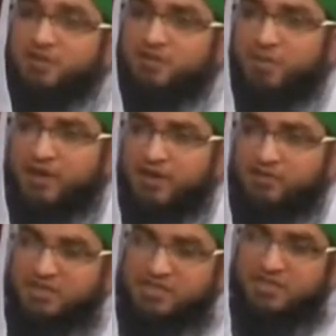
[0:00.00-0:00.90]
in this battle
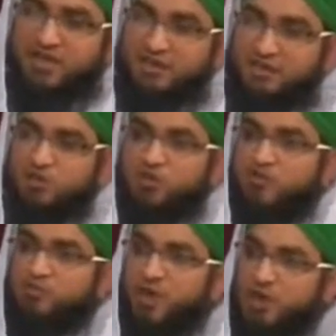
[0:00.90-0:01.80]
if this is the agreement you
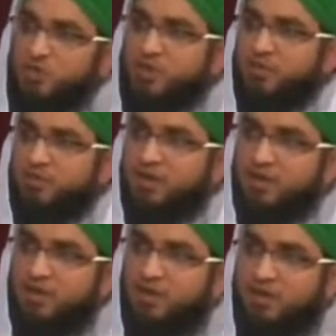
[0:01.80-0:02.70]
have made with them.
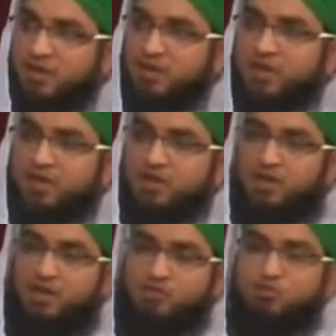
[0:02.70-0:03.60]

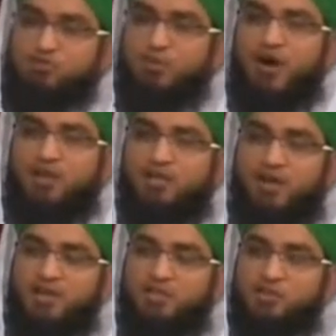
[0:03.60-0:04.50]
So
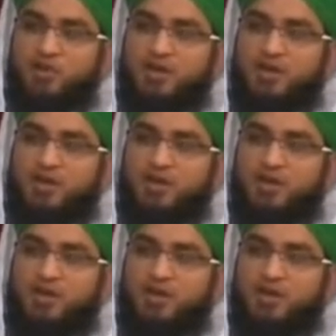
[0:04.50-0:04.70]
subhanallah, in this way